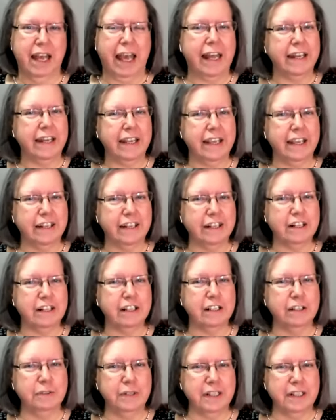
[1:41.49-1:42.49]
And he
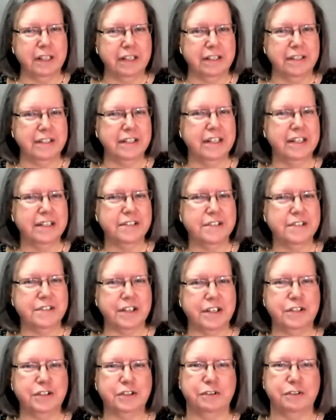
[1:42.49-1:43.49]
included
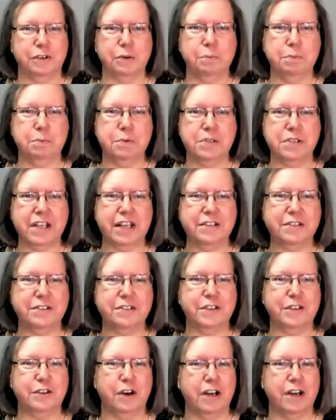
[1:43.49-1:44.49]
such groups as
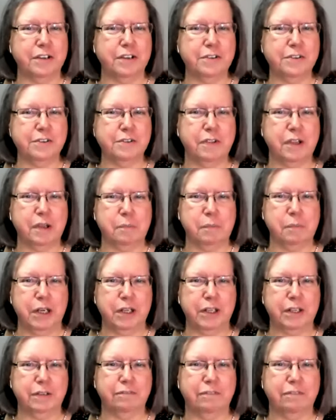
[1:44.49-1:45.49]
the Daughters of the
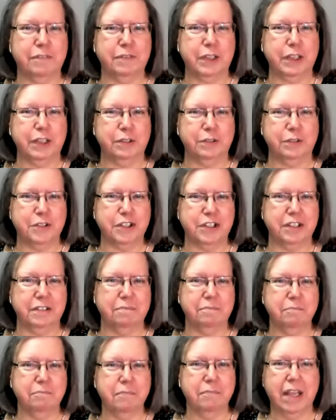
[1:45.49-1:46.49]
American
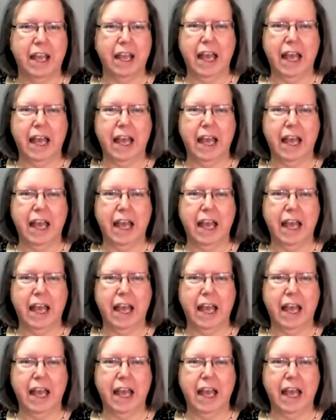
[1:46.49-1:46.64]
Revolution